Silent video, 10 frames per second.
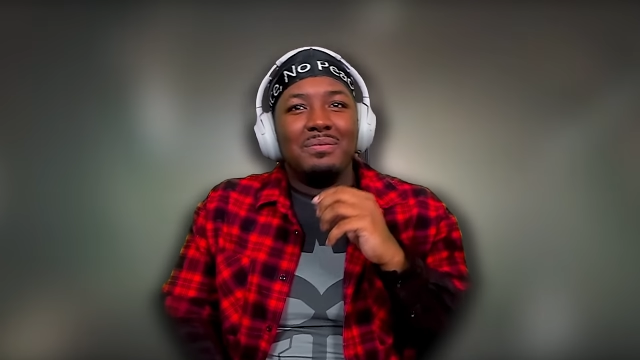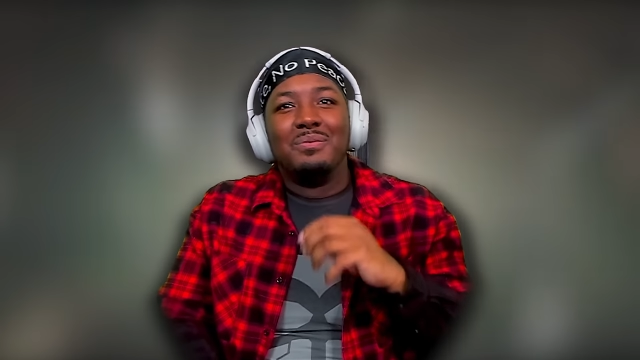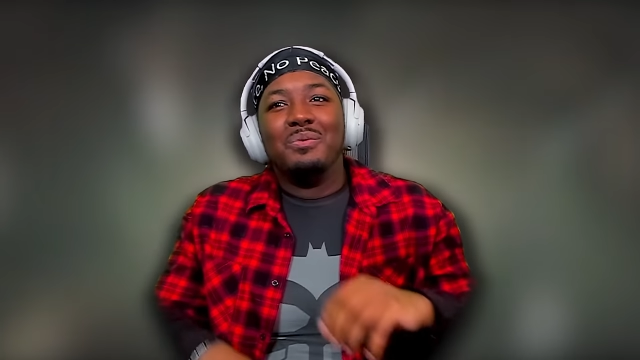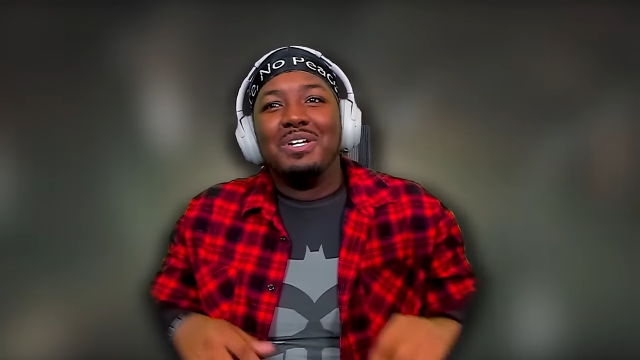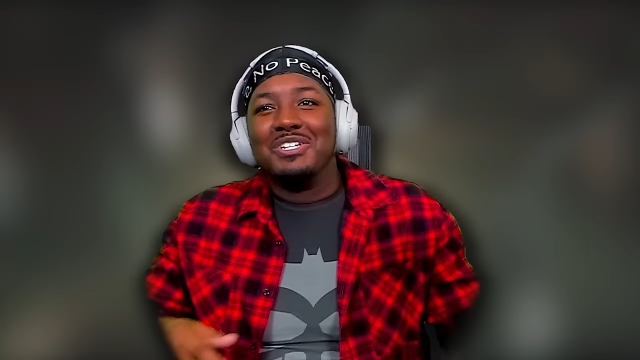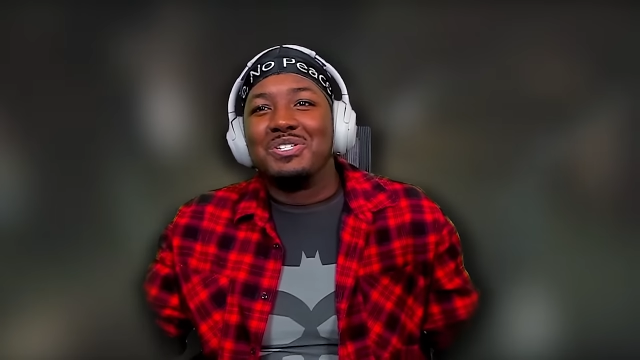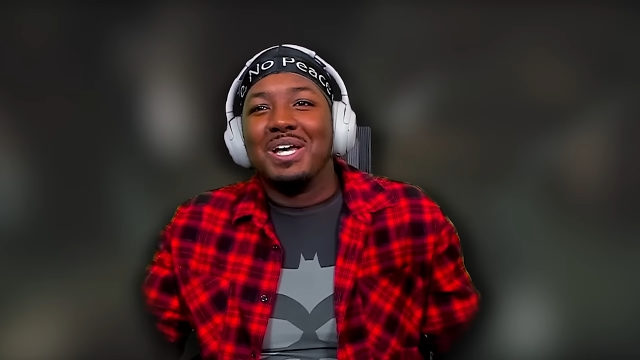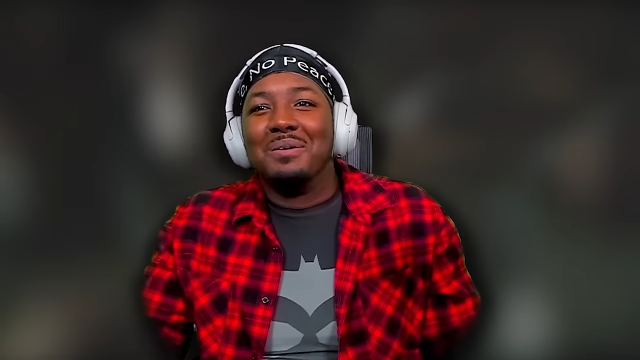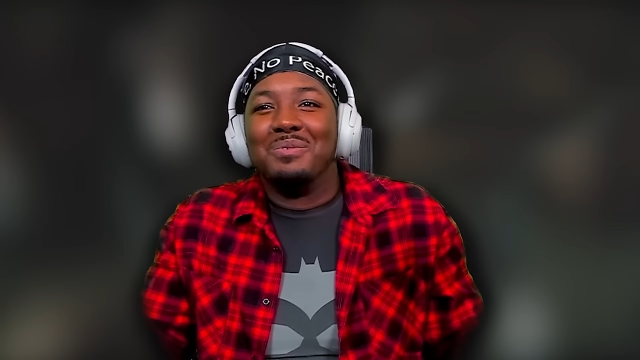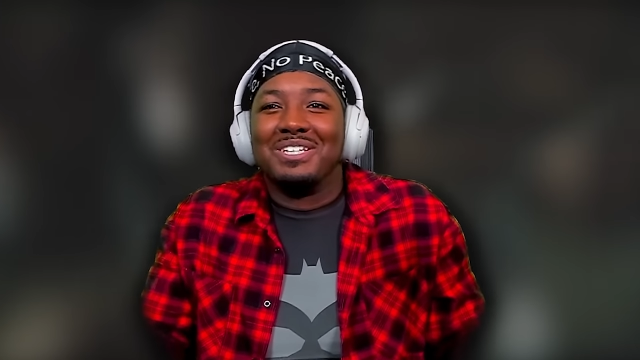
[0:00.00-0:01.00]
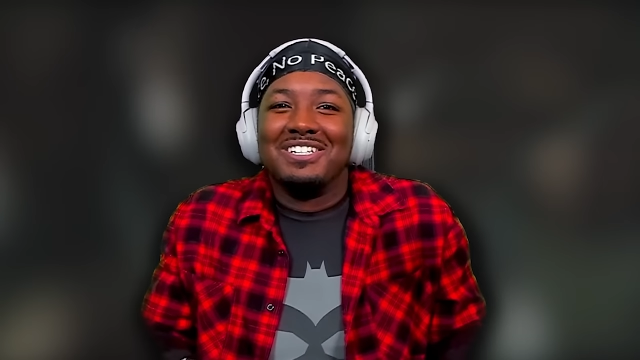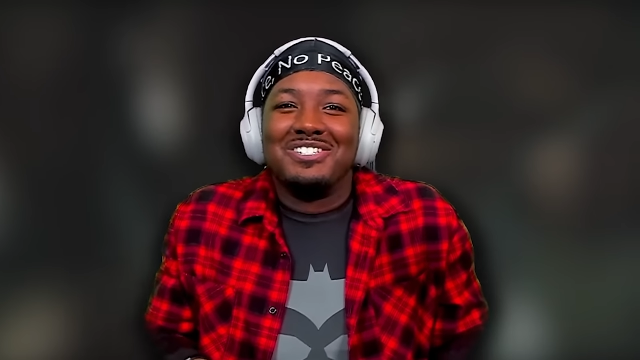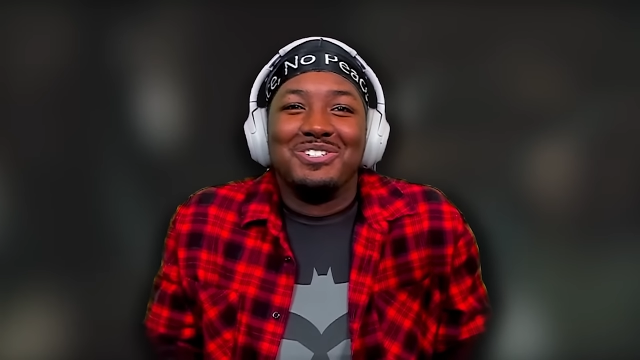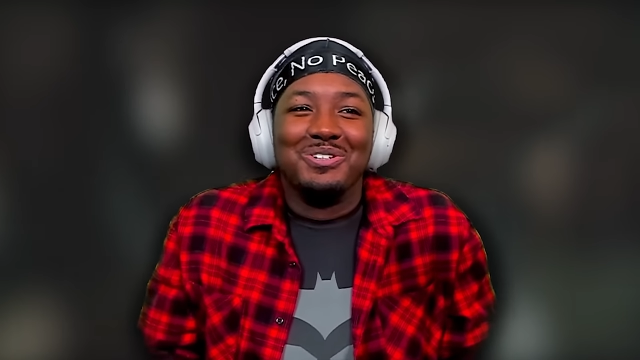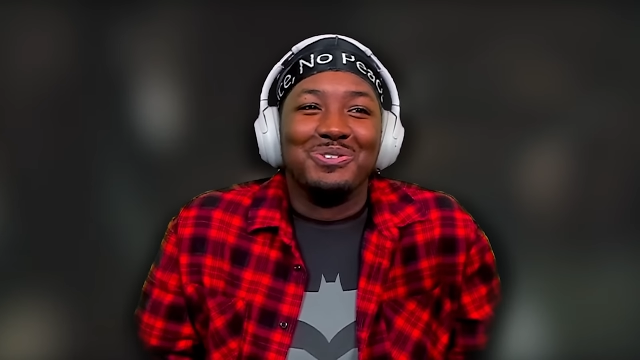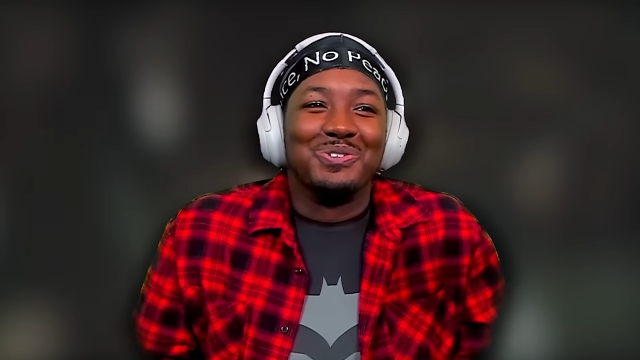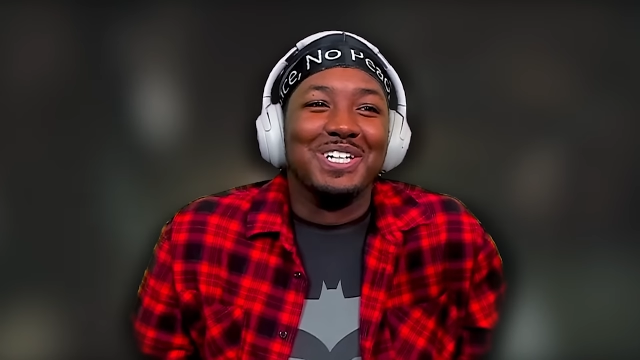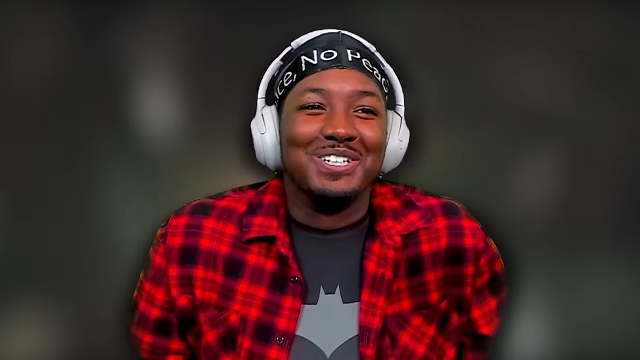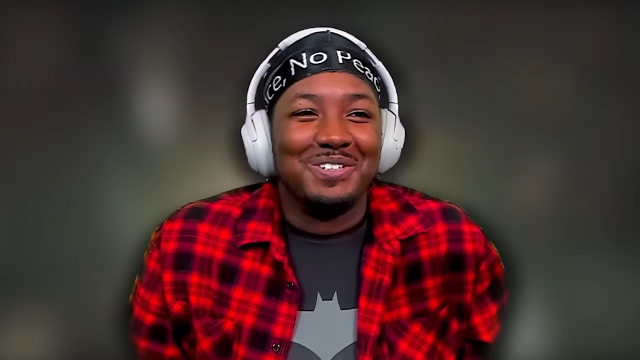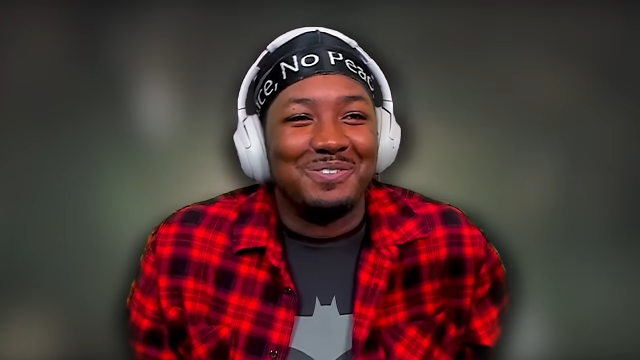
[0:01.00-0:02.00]
What is up with this dude
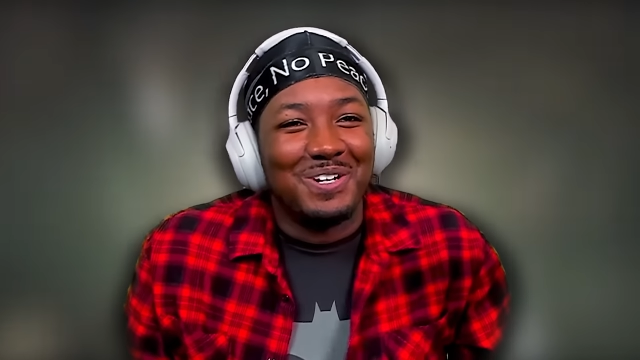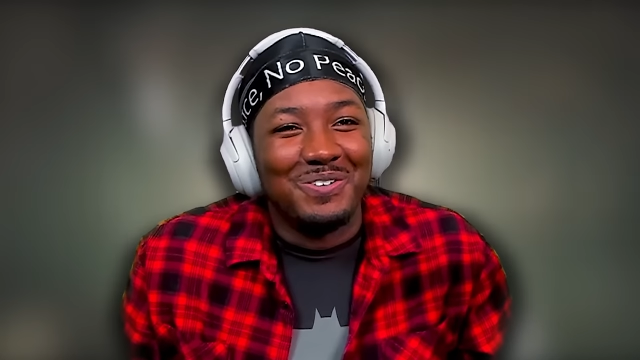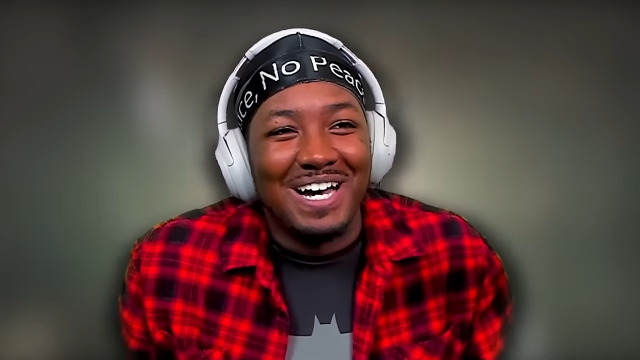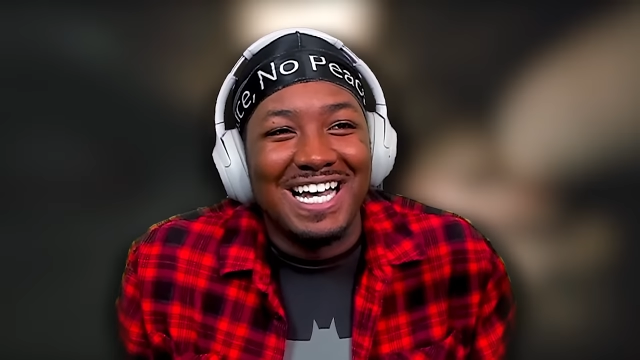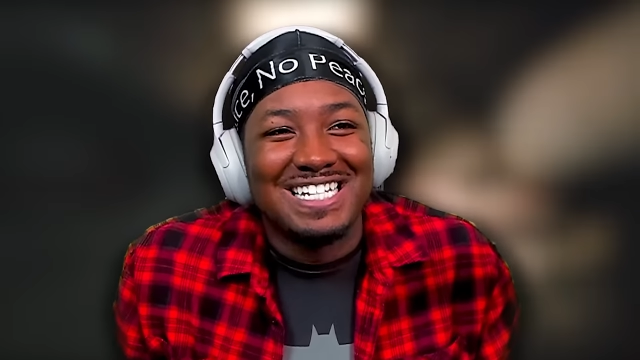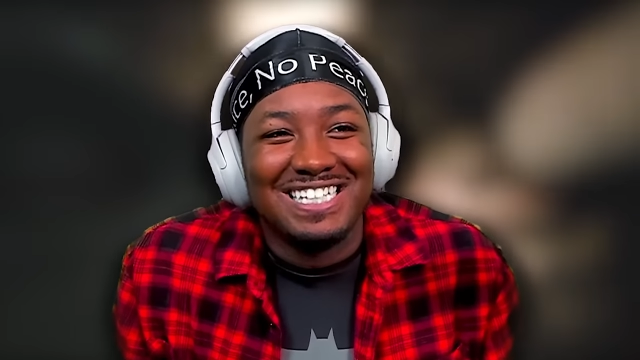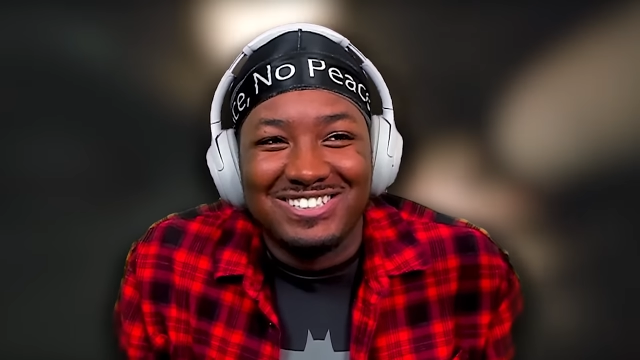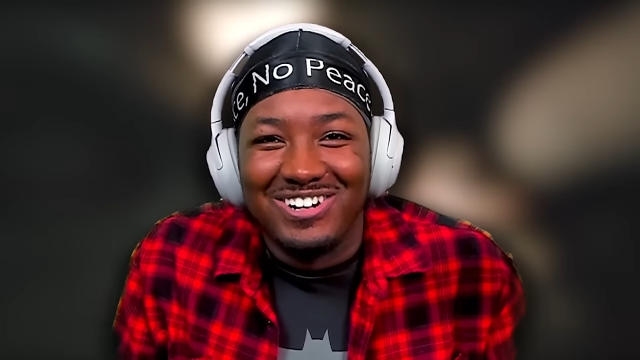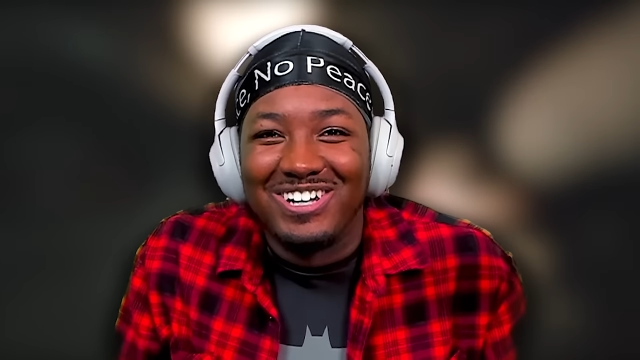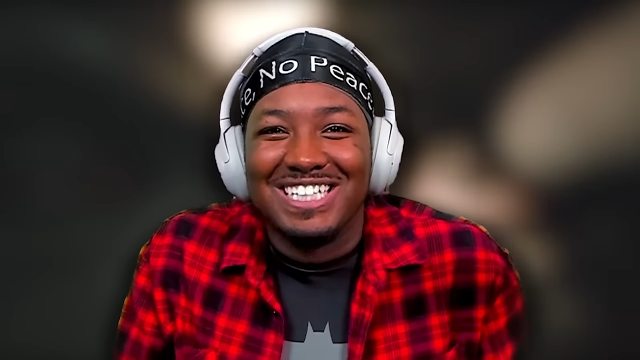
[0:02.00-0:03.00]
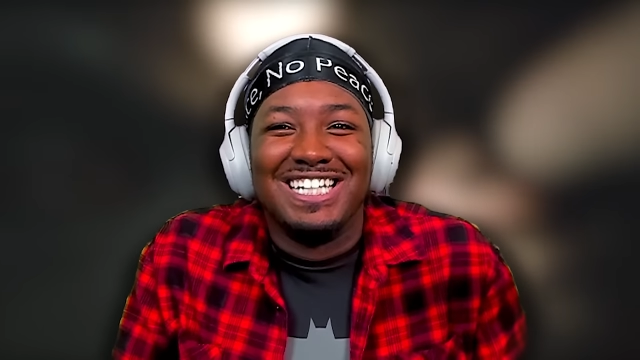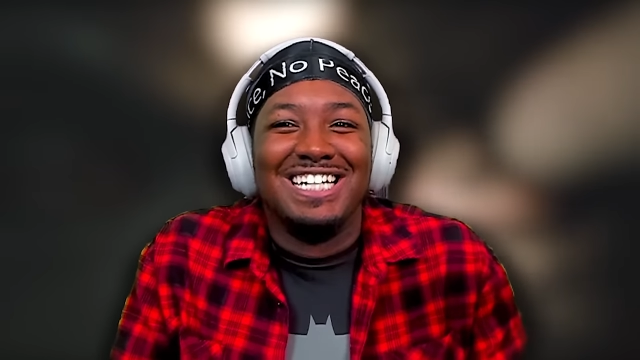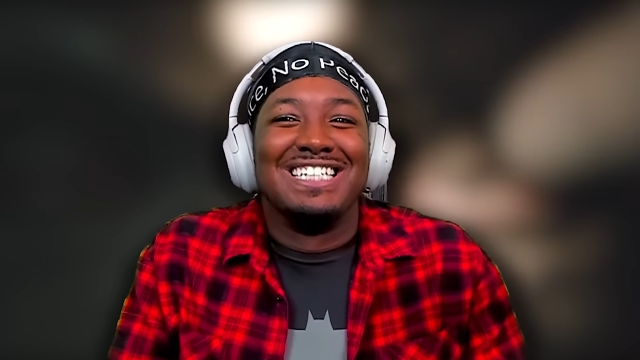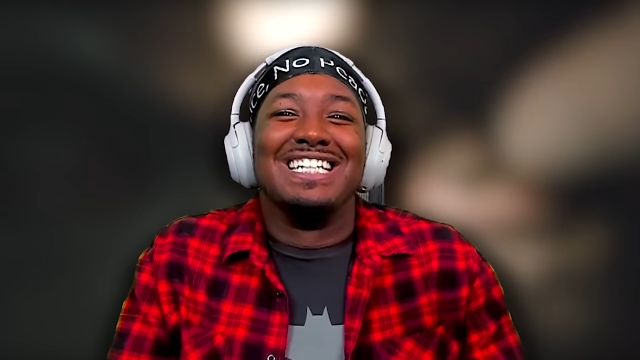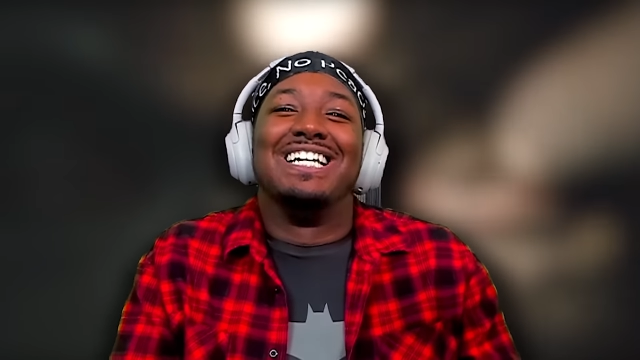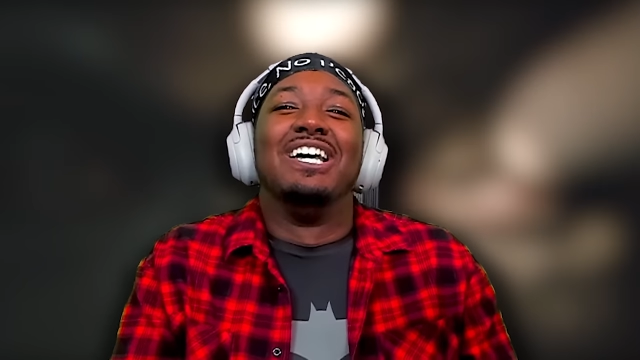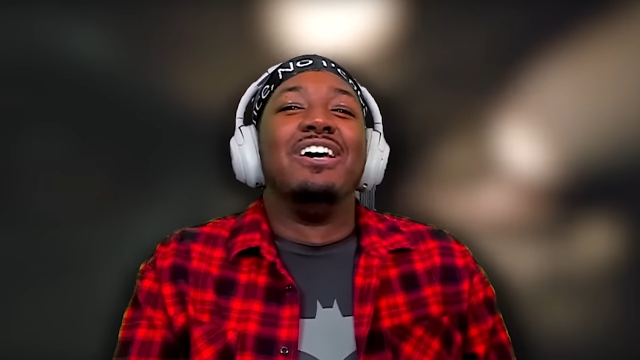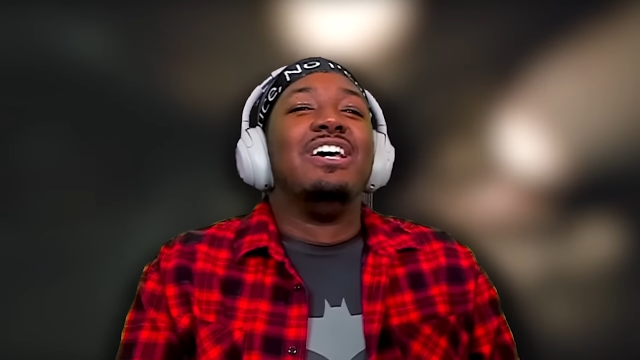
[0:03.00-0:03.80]
Riddler, bro? Why is he talking like that?